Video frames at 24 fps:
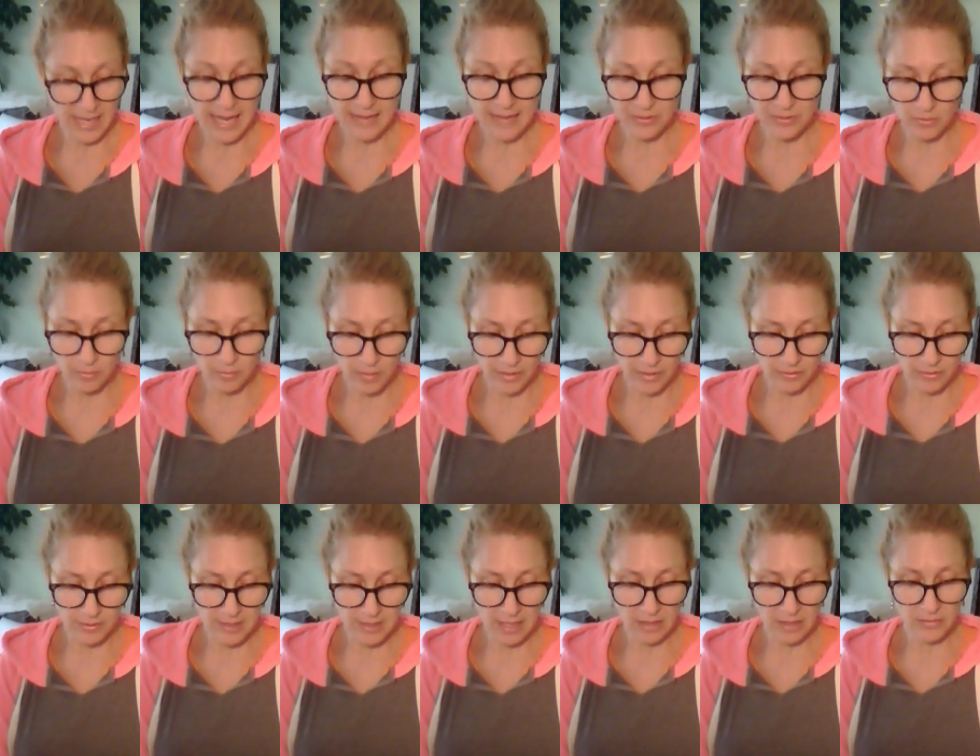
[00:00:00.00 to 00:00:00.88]
at their
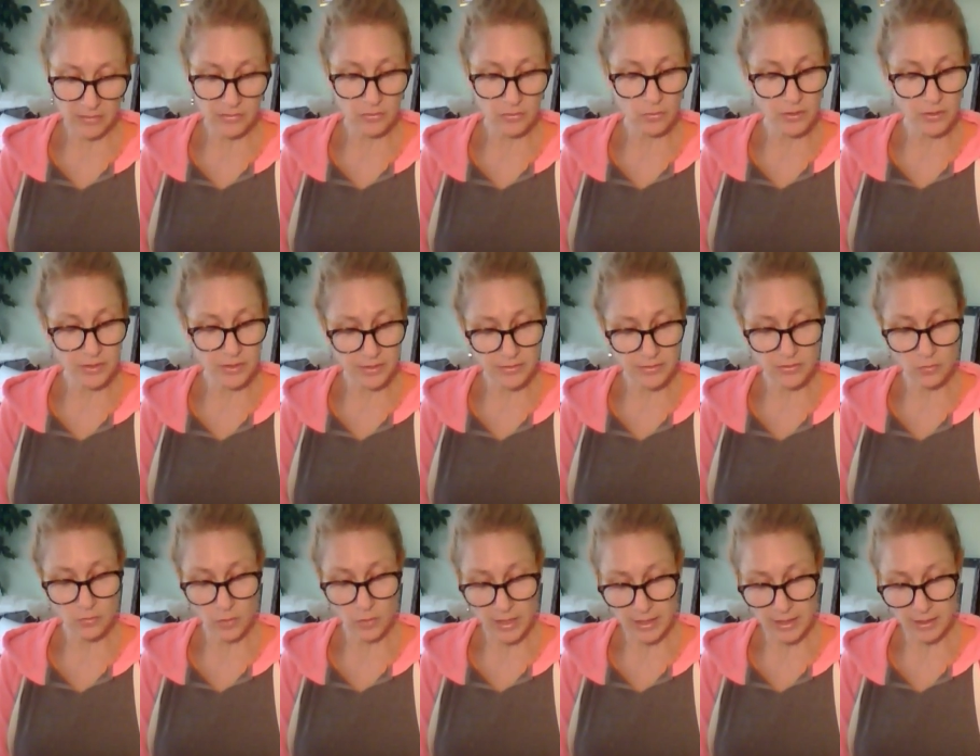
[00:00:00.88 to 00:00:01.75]
mother's house, or
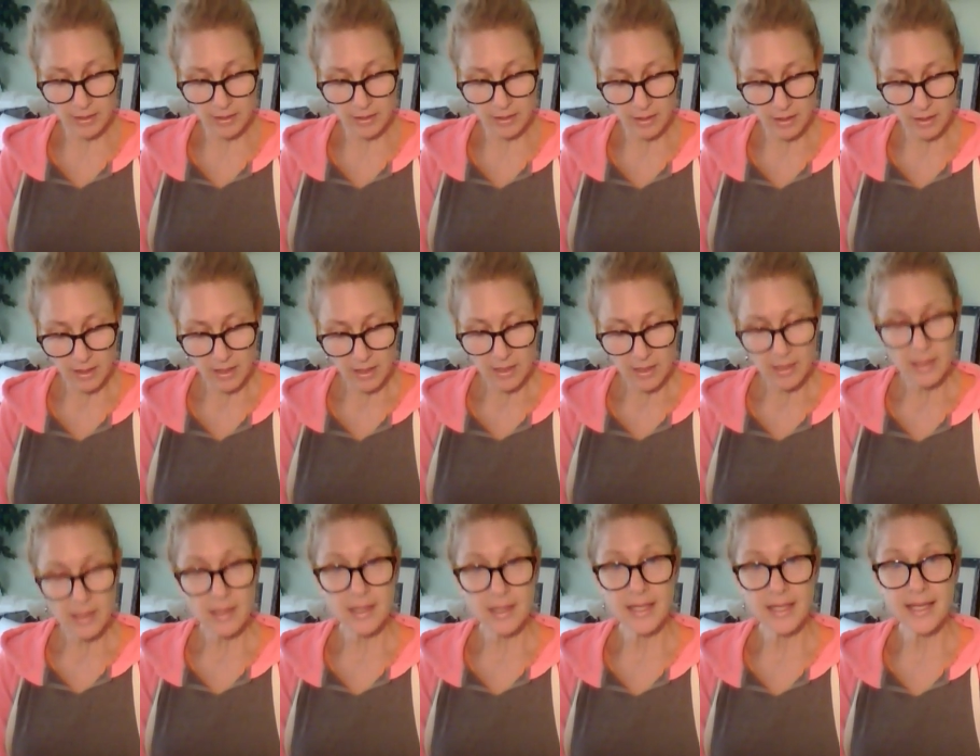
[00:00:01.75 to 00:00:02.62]
just twin,
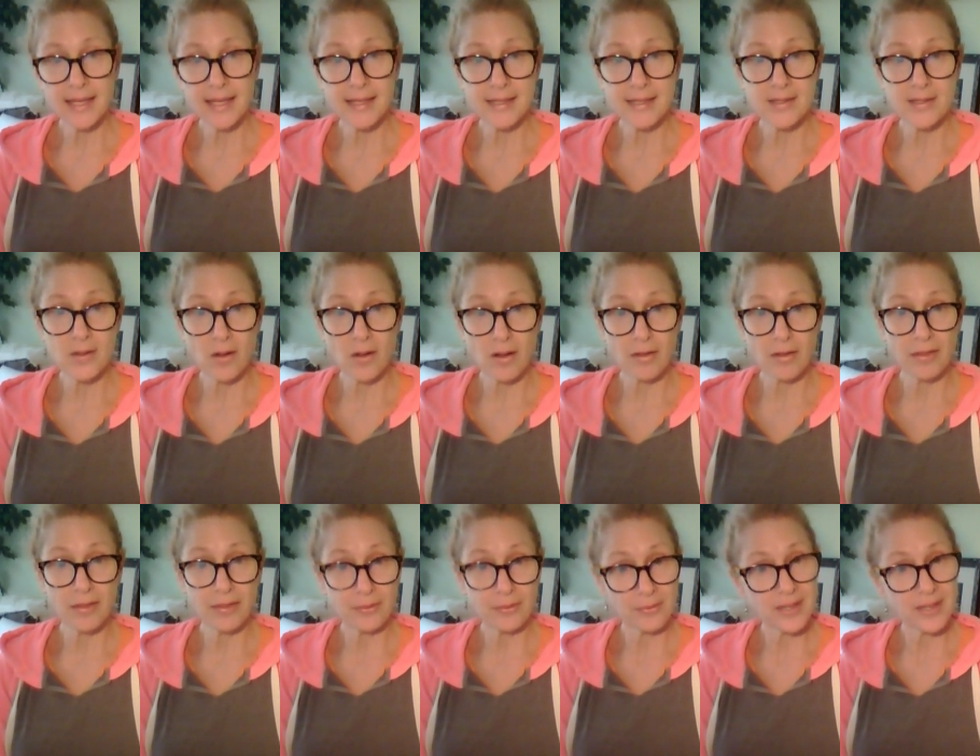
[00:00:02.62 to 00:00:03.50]
is
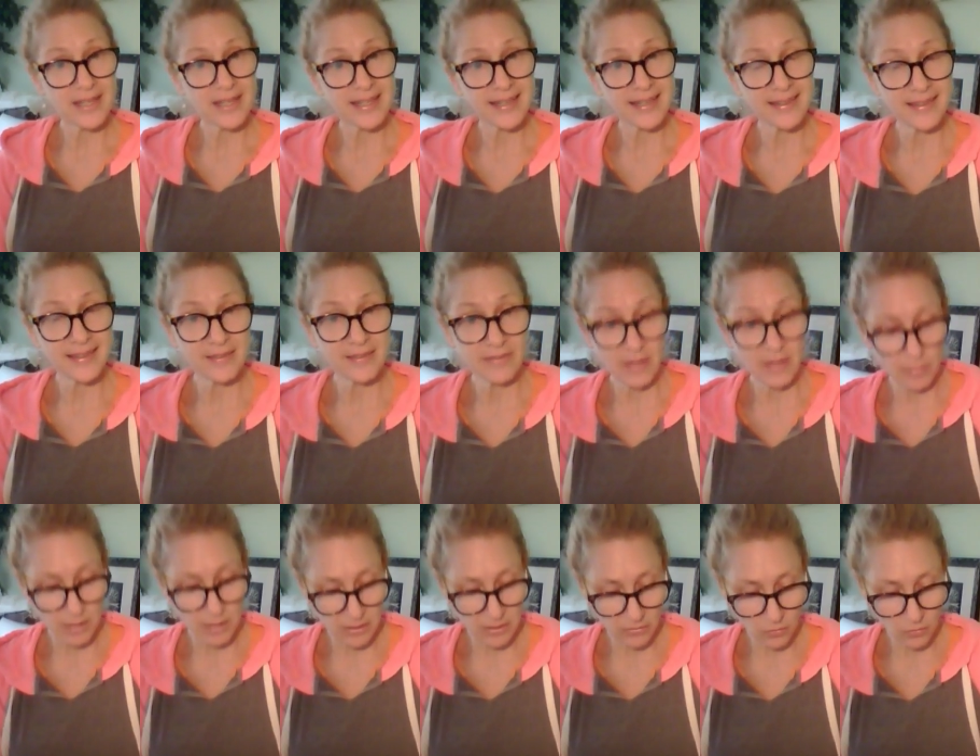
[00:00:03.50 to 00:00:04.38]
all three, the
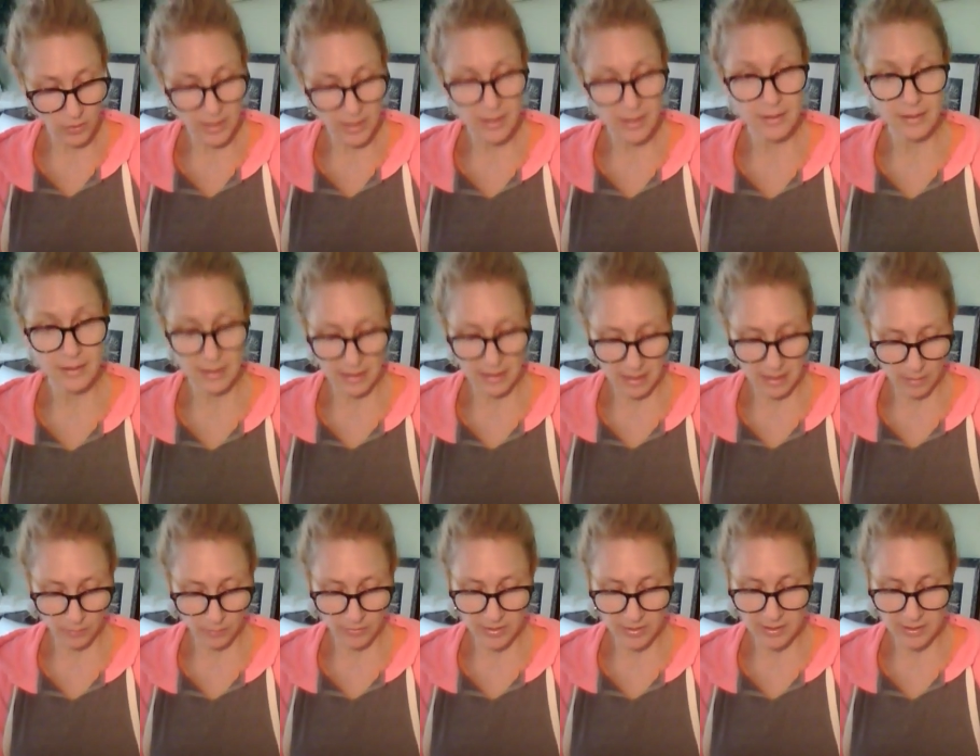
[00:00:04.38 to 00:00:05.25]
feminine twin, the
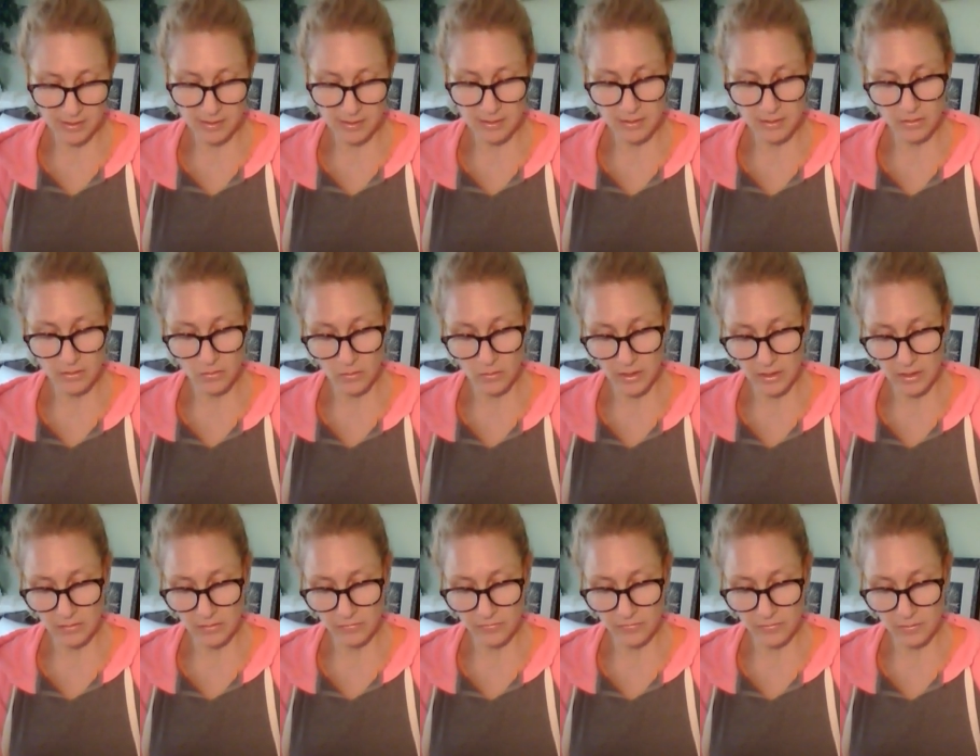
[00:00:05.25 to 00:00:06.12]
Empress, the
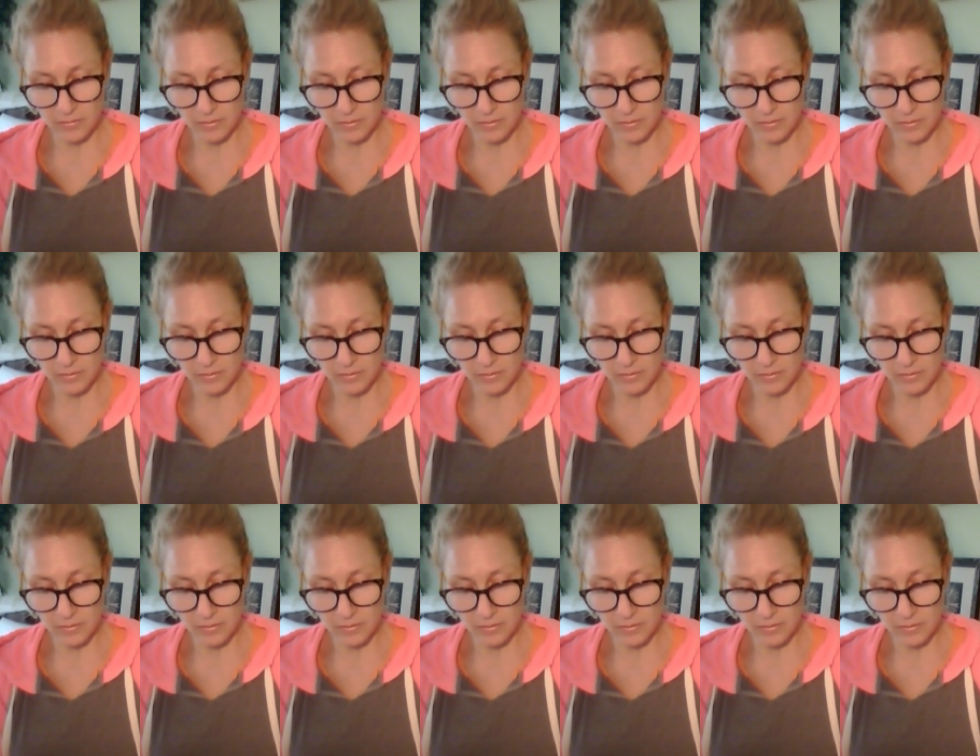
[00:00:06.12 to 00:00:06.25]
Queen of